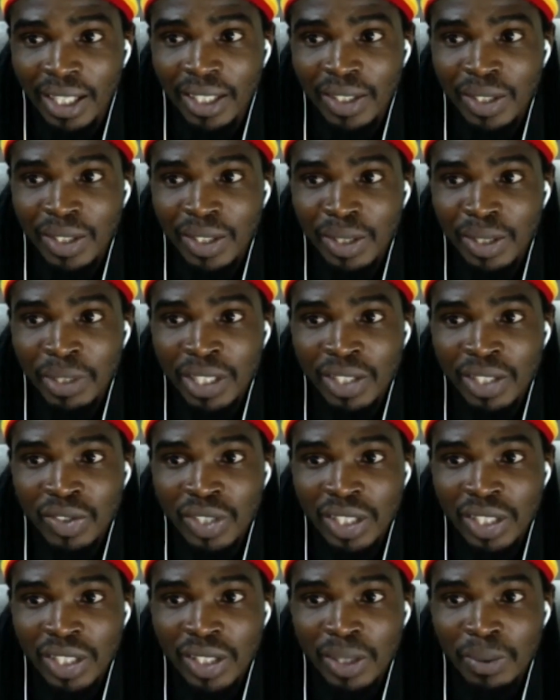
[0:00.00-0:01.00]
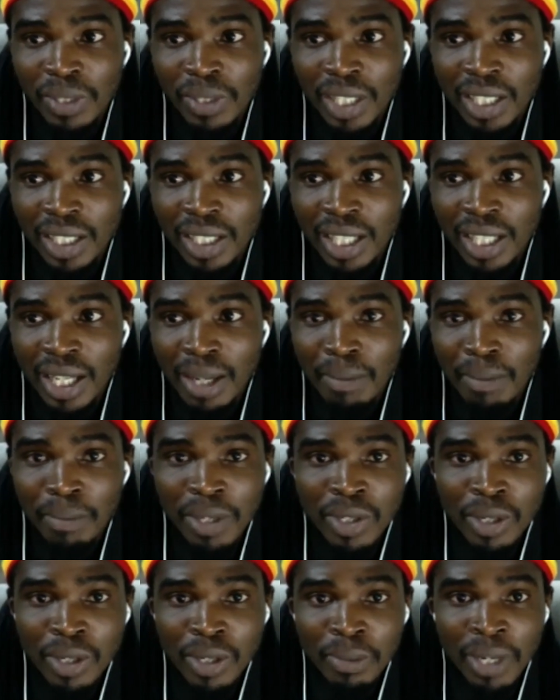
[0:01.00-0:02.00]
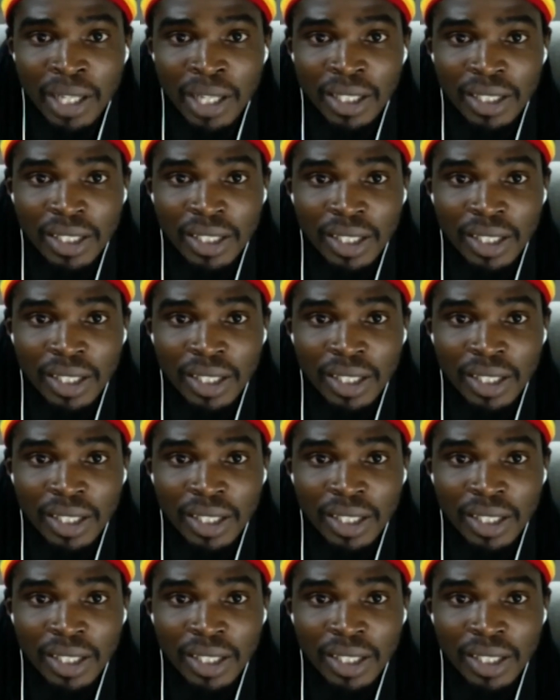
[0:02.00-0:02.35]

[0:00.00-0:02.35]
Somebody is raising up his hand. Mesoma,